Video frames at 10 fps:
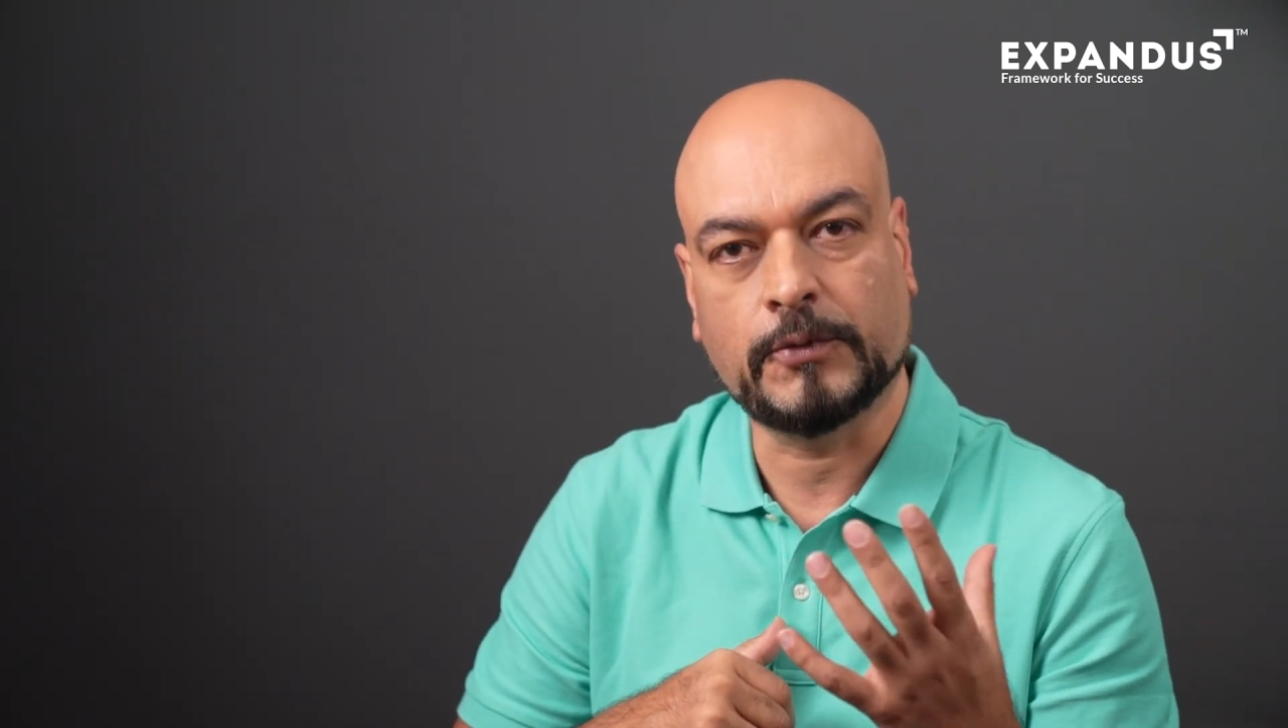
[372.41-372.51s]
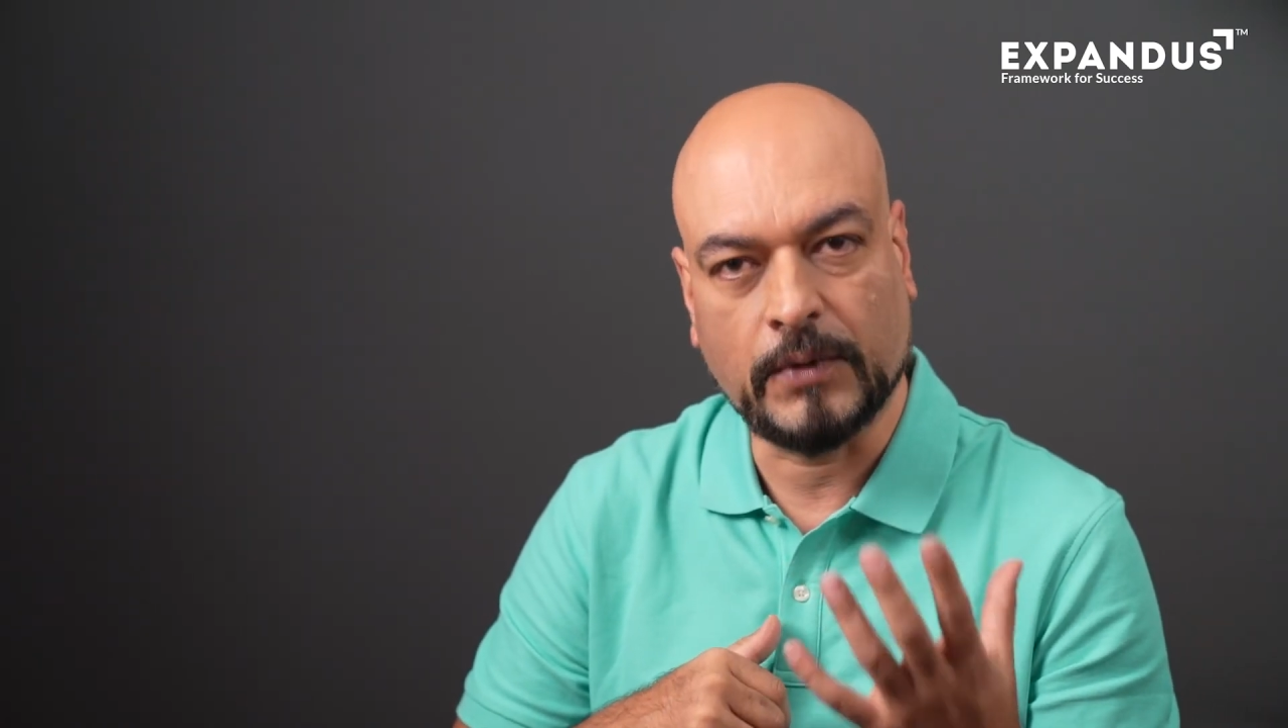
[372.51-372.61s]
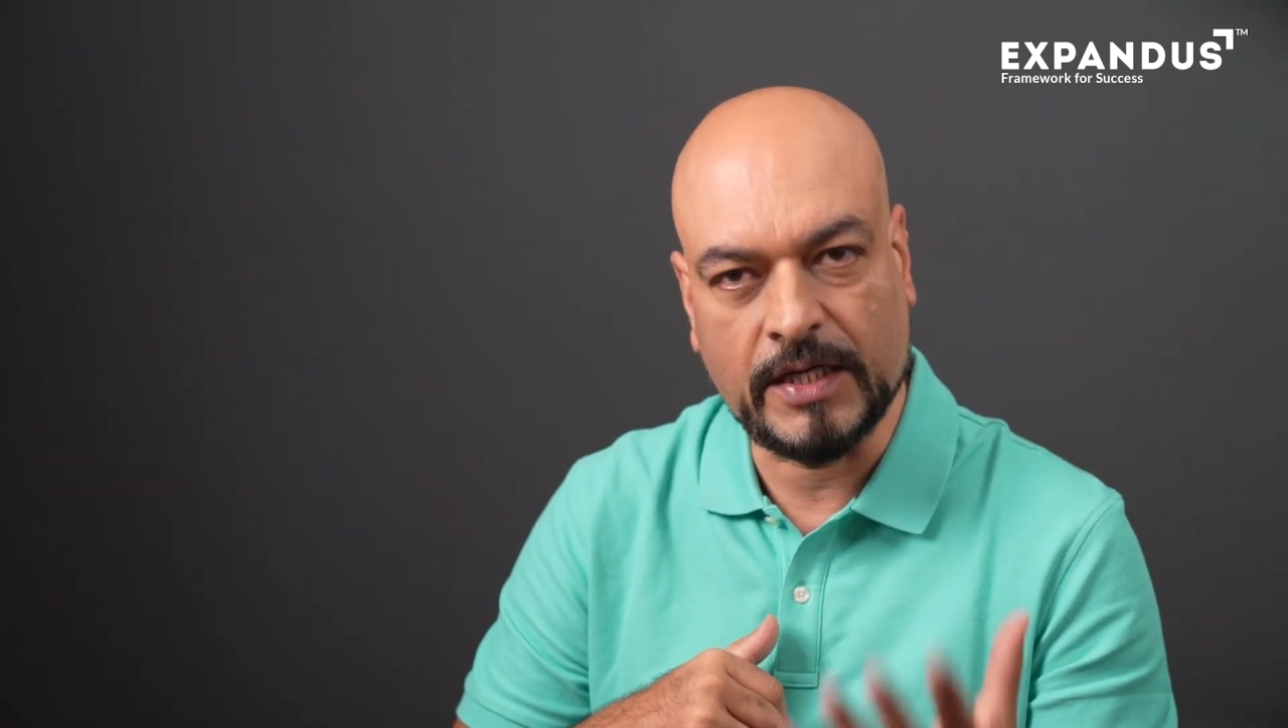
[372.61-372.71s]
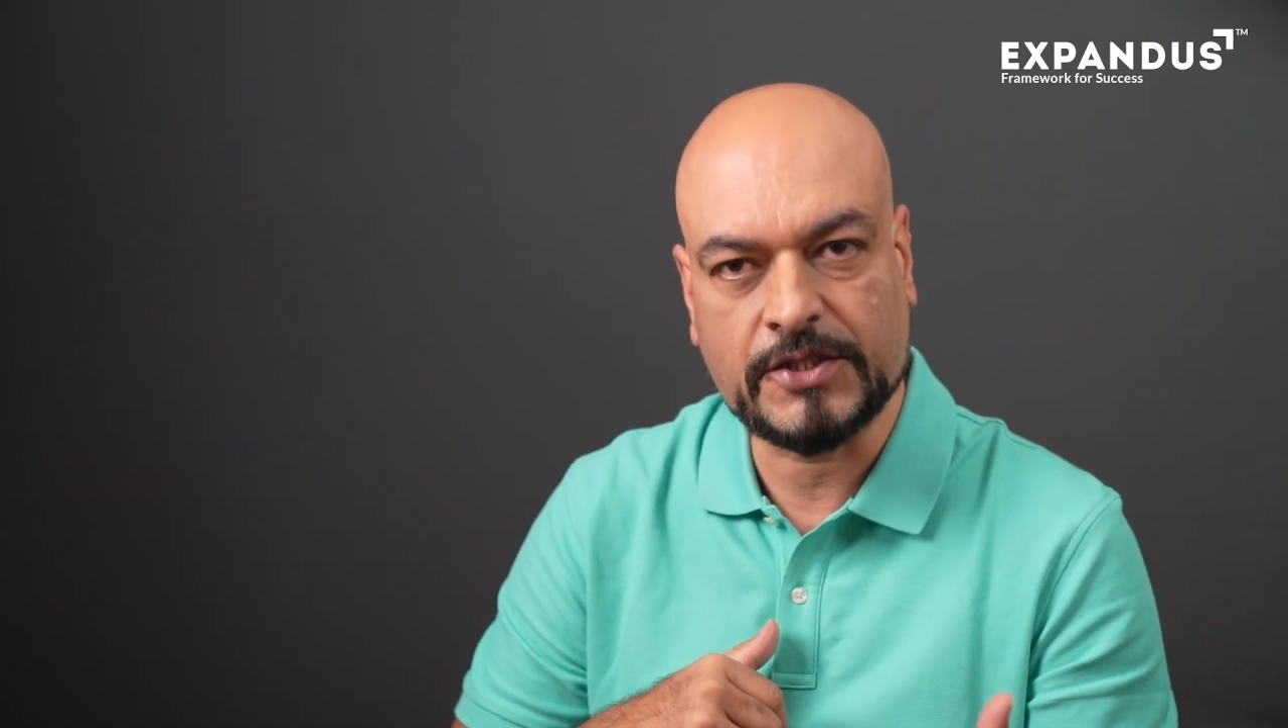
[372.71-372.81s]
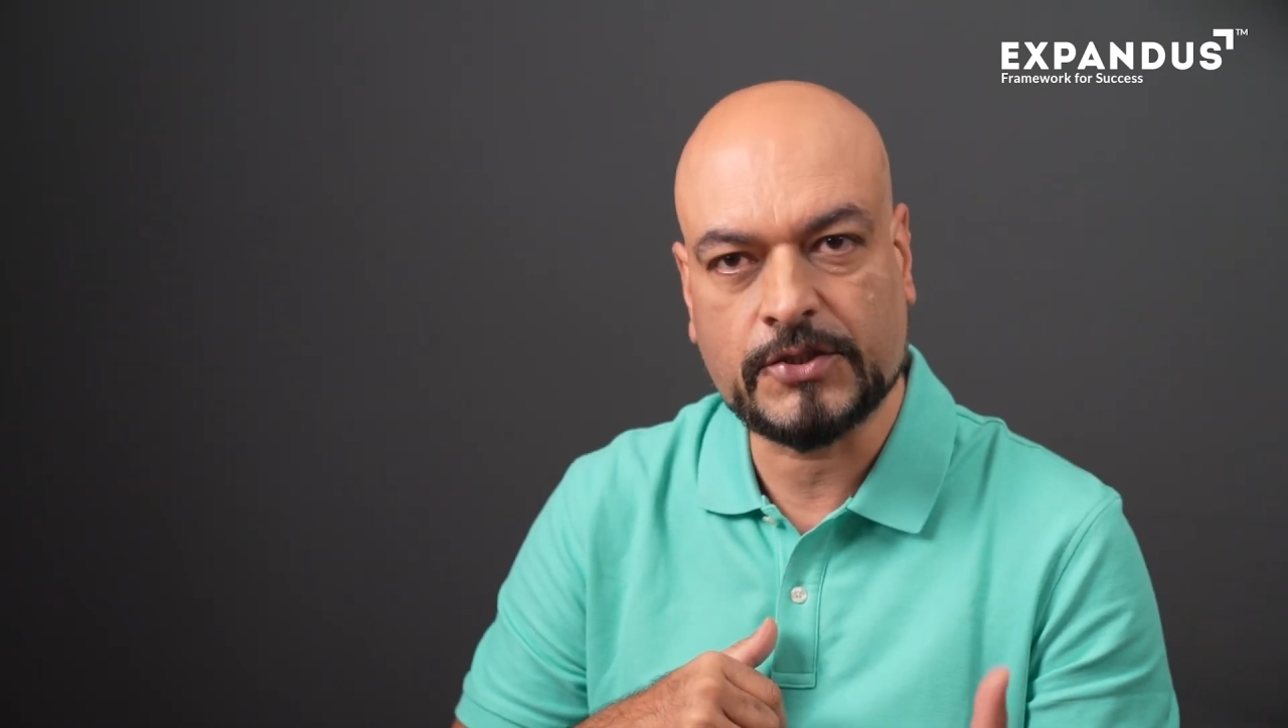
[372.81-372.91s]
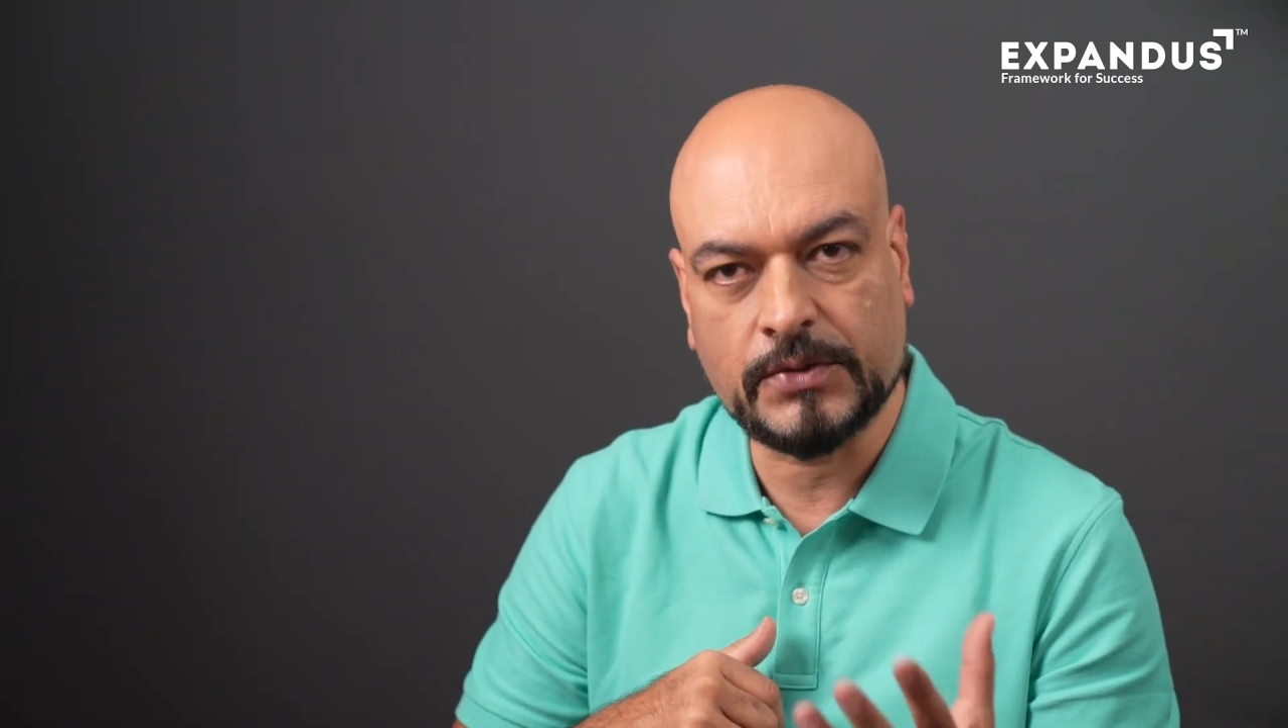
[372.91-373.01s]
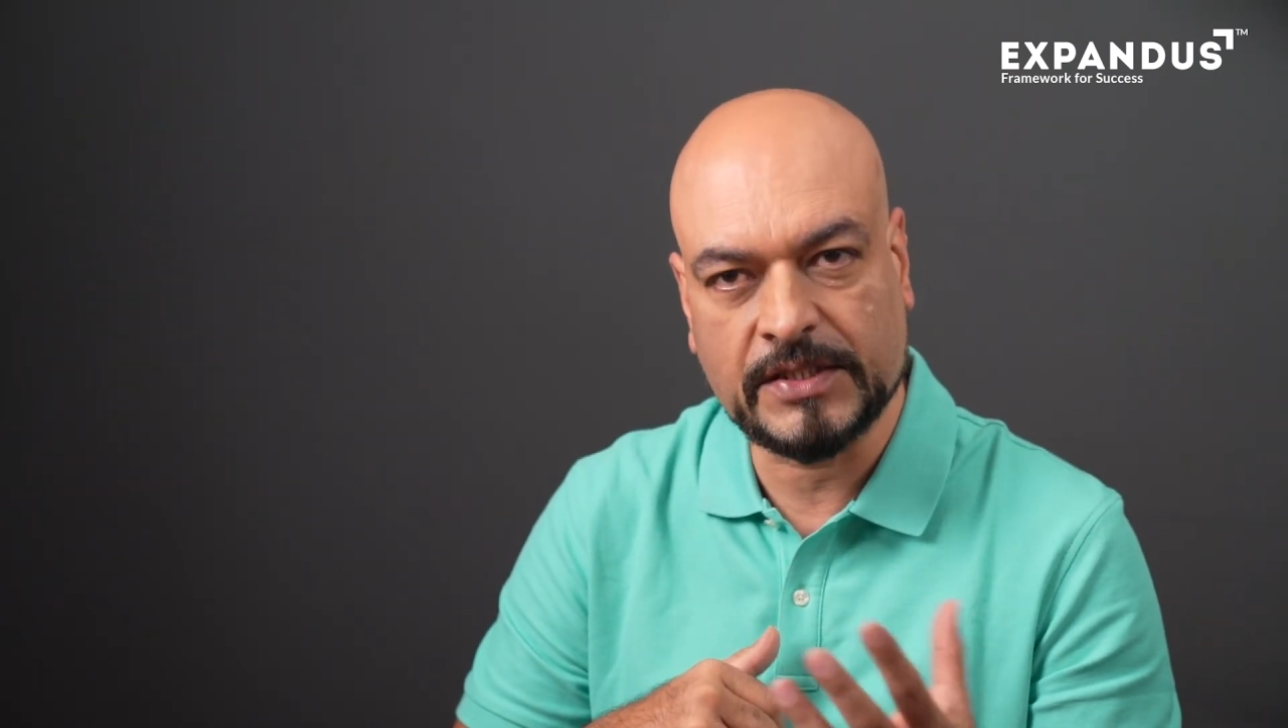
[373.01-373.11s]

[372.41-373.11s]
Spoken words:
to us to